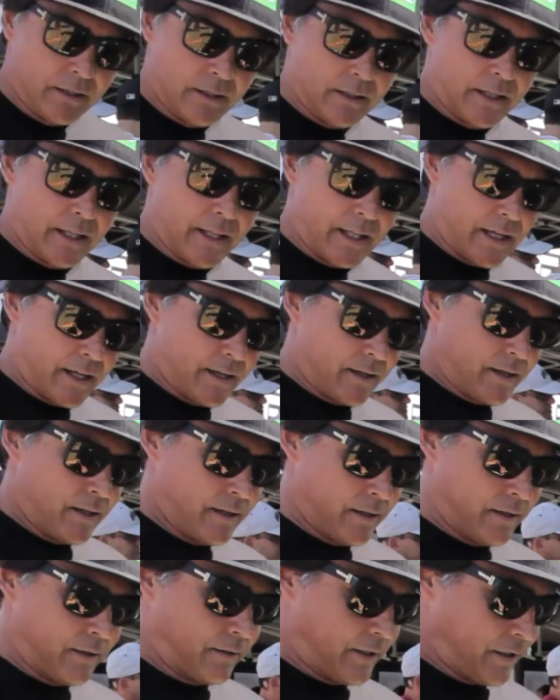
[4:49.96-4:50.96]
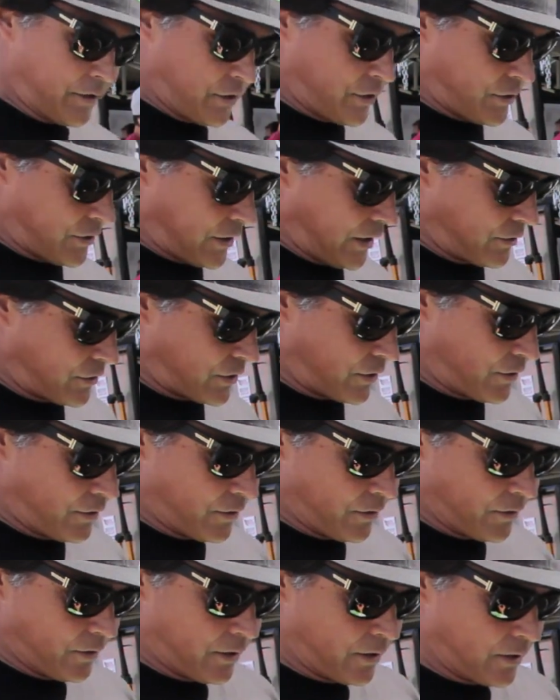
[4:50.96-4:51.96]
And then this is the
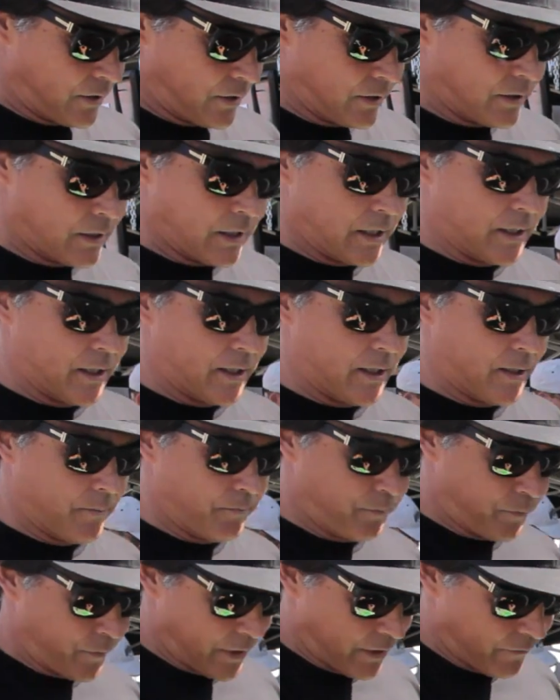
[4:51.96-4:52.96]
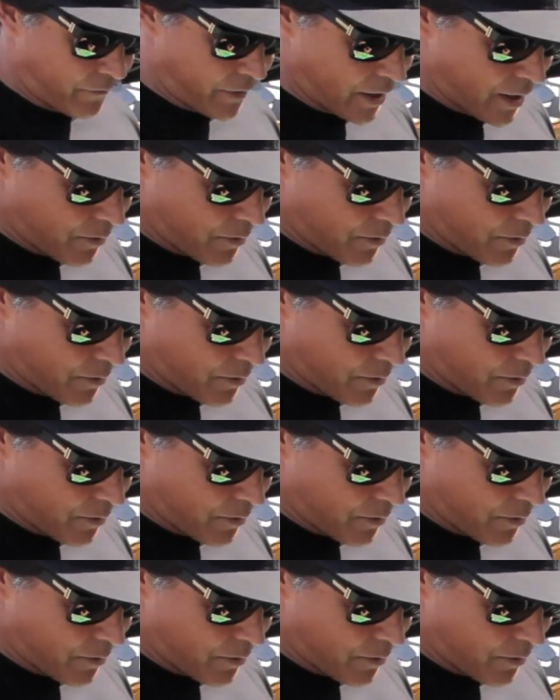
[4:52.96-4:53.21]
internal of the